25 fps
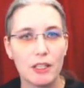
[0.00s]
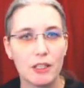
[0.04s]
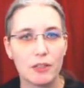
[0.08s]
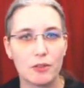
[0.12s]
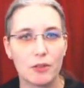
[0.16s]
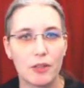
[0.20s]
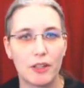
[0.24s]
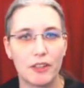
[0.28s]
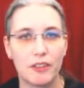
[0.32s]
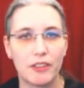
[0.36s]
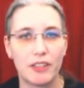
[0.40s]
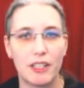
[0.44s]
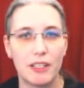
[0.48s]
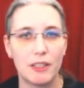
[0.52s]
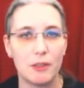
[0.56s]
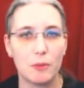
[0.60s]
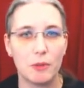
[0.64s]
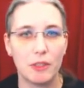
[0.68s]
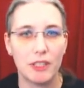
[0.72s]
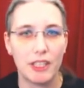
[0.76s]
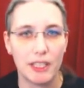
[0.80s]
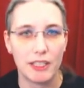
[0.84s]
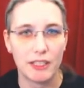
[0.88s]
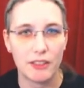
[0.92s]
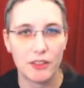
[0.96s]
trust
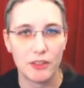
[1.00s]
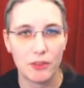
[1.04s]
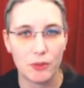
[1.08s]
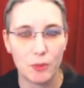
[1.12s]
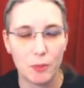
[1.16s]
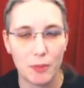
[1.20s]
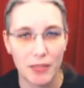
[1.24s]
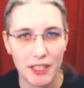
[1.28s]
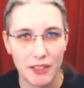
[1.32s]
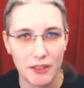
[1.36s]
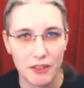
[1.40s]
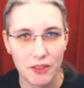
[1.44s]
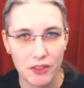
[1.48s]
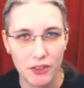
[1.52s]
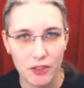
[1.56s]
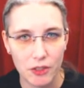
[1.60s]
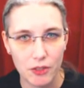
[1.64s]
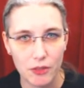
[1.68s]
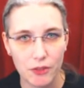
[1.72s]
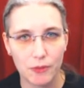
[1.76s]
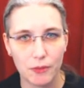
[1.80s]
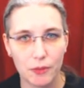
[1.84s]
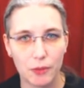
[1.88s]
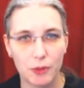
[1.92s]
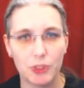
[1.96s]
anyone else to make
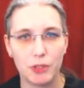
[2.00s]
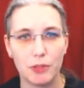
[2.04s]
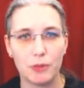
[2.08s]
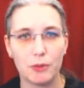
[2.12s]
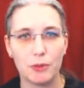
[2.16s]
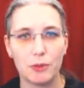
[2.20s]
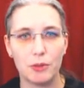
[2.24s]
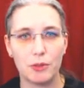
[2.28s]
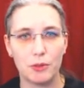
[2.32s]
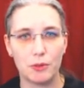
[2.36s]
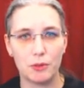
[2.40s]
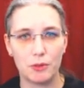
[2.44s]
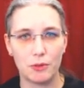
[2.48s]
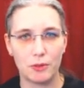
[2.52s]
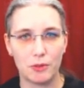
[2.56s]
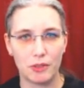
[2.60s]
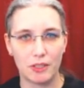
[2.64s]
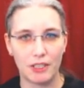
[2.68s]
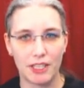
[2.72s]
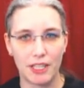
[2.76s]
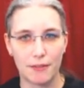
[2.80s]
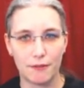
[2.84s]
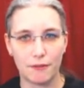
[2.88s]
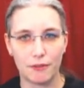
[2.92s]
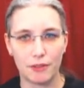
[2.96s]
decisions for you you do
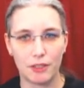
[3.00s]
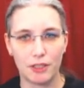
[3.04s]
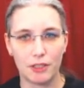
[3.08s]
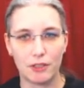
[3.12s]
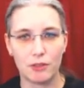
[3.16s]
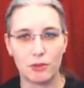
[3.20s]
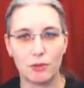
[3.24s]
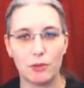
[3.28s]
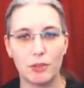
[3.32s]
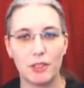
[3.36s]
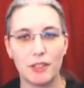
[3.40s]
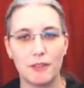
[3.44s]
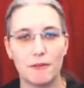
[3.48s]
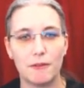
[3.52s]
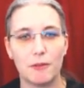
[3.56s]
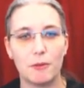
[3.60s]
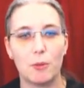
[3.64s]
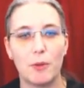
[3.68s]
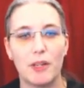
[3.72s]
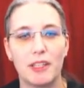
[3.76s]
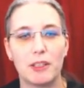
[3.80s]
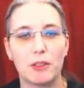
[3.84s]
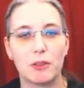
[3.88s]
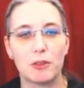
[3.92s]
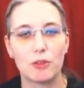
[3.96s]
not have to give
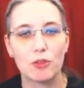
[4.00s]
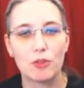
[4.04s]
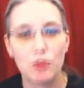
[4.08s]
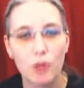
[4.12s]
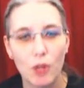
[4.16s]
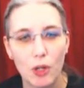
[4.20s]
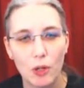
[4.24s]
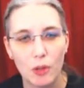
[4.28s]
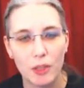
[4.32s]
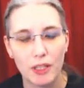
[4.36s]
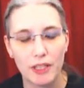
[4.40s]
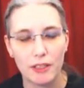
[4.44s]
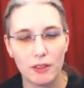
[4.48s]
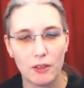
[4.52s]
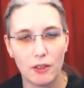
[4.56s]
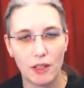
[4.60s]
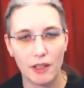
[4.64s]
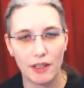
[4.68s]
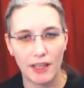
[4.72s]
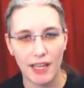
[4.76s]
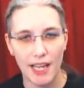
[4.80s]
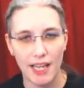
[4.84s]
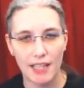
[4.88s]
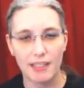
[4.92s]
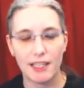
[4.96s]
away control and
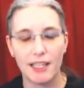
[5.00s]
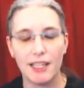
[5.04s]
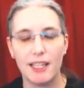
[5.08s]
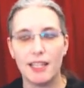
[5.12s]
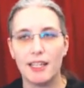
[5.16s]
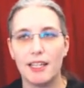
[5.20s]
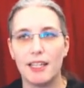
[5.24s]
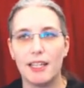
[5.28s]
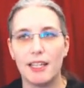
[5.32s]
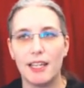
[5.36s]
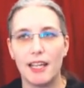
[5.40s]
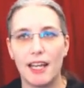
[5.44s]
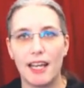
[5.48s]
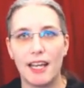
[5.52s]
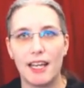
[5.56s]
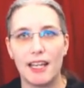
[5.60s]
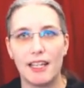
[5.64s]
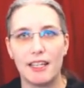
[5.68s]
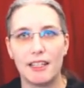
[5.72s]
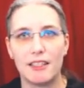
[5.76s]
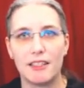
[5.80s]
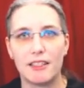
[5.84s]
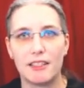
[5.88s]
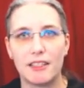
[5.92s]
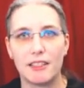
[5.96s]
all that
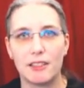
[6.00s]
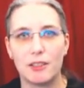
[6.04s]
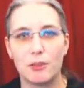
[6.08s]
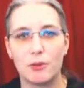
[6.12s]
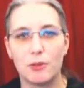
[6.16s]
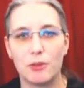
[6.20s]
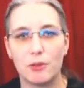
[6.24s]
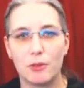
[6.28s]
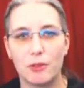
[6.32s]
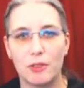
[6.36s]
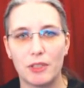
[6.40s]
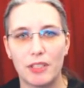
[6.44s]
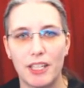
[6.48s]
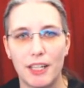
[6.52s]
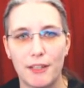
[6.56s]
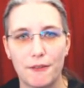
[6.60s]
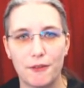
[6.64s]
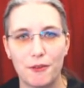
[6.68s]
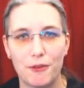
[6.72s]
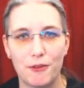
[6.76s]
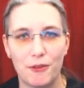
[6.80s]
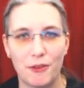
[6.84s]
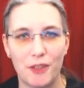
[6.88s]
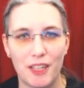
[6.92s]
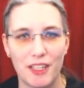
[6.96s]
and you do not have
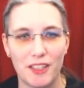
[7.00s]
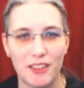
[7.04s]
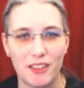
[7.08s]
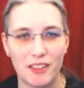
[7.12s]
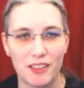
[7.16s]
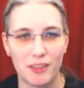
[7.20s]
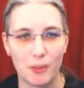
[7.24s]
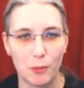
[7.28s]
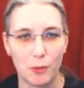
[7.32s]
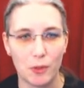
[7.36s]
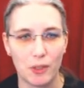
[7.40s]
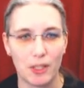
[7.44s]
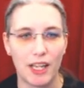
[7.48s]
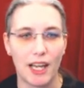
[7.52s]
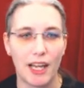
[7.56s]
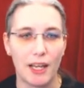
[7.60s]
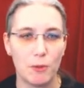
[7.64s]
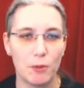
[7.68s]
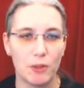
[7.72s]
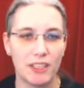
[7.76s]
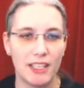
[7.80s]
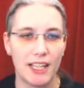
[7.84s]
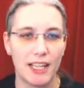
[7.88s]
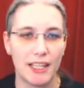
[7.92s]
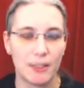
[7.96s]
to face what i
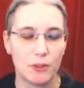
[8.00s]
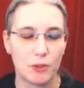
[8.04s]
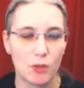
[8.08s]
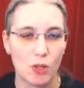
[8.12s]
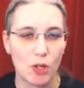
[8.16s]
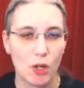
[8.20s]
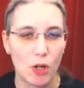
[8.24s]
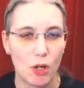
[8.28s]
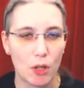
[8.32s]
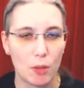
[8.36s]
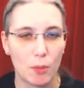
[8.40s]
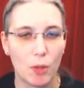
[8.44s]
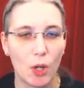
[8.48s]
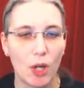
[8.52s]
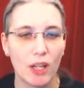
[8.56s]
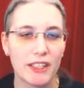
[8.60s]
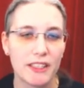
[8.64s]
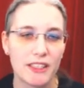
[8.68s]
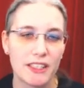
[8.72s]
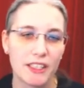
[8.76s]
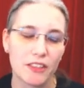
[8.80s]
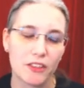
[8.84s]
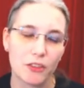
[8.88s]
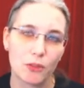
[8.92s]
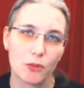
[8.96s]
would like to call
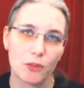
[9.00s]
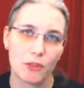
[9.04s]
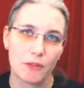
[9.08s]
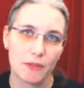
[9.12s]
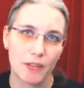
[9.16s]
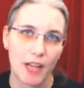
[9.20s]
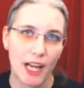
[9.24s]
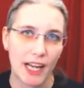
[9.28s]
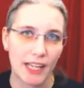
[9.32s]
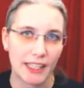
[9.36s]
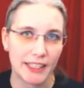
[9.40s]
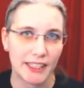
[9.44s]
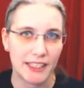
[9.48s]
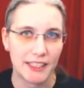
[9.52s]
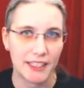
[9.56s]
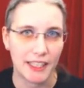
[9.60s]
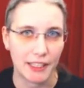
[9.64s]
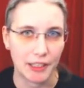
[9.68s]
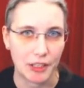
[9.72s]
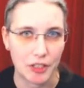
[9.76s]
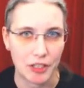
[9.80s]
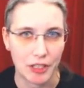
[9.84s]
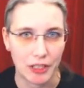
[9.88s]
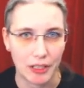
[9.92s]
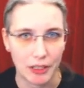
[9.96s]
politics driven
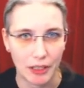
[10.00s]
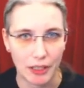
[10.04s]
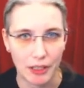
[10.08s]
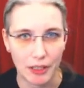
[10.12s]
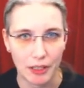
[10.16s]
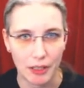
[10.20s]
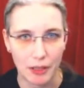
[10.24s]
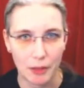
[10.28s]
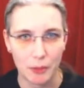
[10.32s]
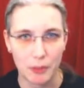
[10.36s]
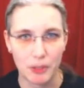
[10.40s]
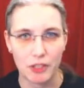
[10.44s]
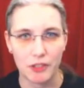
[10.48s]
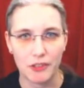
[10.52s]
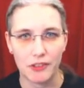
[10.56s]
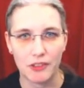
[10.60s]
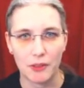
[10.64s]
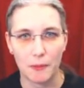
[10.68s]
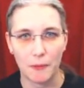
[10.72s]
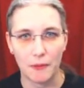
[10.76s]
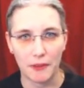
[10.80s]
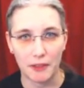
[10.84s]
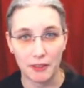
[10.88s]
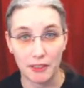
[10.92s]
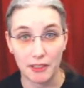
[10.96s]
architecture uh, which is
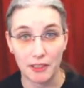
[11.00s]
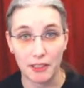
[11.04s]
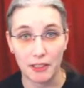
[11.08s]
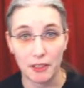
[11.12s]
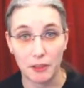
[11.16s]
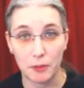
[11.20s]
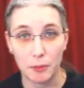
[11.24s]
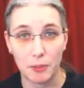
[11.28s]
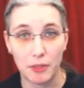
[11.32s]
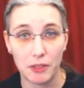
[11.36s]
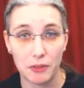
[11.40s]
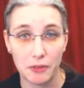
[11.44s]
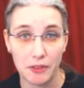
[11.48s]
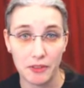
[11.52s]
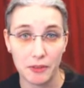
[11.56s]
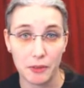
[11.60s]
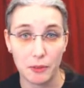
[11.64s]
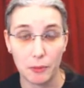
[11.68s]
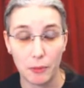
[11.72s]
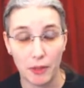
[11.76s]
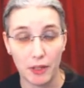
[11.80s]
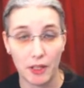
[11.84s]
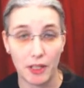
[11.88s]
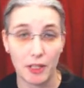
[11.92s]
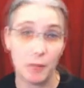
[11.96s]
something that i experienced
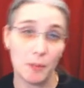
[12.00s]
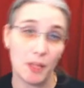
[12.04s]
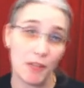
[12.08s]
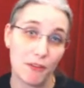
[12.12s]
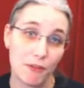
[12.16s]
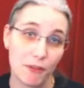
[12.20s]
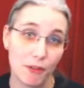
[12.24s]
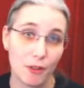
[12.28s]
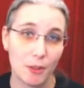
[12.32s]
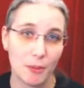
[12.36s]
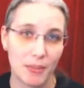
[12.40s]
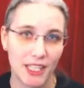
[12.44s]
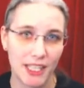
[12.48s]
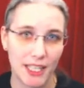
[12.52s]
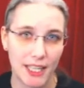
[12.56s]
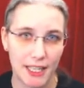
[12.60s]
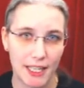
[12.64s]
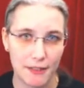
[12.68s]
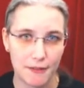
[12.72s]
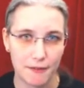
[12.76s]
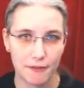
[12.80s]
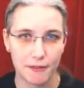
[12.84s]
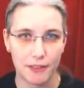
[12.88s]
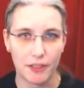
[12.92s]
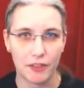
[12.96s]
within my former
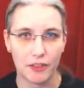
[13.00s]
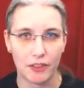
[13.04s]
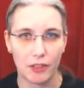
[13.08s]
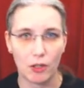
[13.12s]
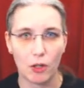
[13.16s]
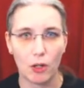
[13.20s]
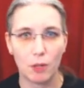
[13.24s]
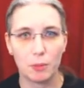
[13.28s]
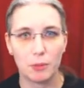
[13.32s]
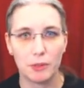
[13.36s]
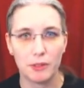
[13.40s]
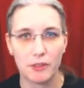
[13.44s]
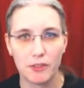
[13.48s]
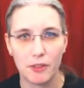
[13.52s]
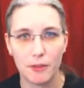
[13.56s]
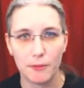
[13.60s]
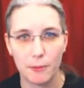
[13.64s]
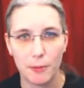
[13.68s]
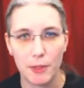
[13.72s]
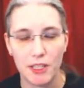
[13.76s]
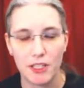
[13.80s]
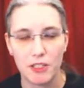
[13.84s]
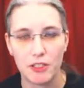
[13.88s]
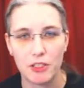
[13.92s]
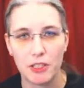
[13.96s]
life as a corporate
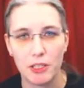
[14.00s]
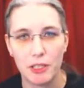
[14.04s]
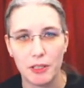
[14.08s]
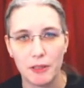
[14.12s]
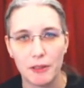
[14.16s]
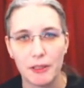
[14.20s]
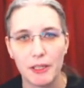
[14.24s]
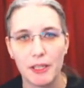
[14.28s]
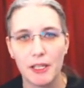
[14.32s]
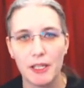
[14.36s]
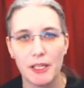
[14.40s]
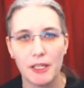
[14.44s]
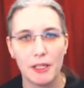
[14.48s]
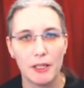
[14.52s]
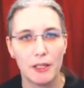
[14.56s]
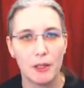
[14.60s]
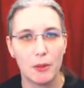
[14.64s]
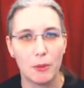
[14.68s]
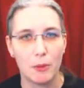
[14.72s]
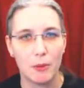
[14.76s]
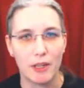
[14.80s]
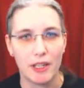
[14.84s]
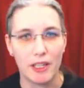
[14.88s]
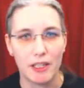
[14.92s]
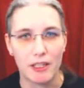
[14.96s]
software engineer
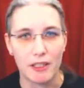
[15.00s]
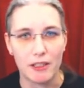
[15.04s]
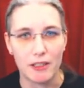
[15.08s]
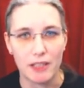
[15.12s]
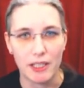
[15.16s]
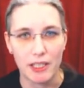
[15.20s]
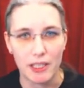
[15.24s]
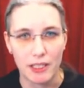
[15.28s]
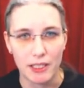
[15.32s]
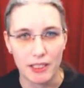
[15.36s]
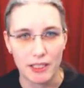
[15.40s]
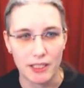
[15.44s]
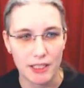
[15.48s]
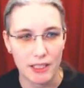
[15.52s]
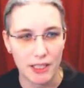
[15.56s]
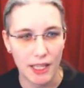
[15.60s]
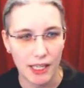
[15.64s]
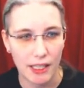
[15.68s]
where uh,